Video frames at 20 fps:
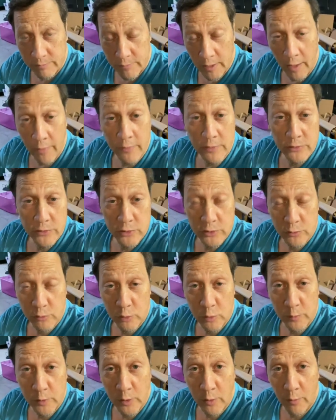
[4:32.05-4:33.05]
Now, there's
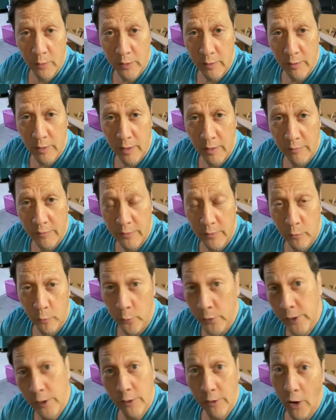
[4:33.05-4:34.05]
this rumor going around that
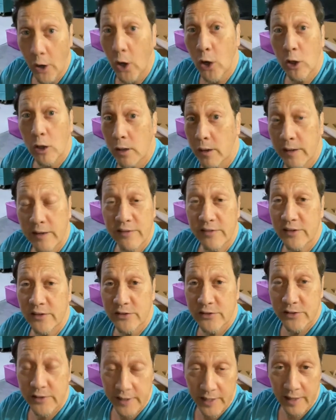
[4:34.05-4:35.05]
we're all in
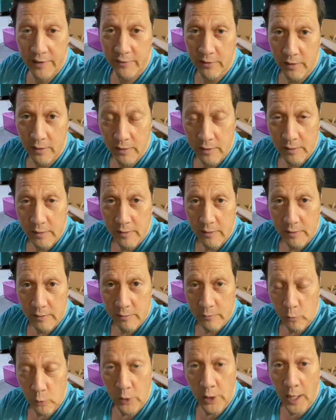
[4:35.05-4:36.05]
this together.
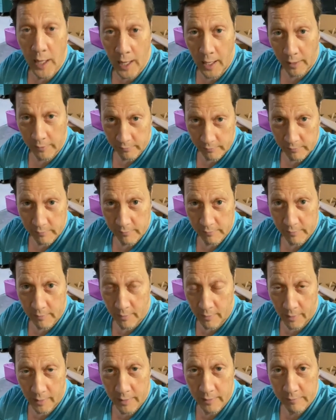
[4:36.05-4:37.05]
We're not,
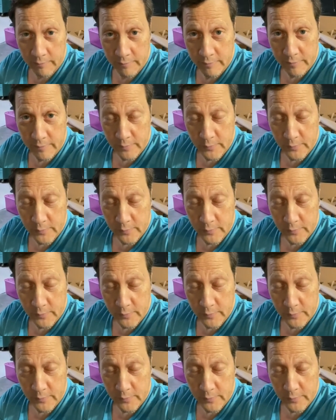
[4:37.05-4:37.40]
all right?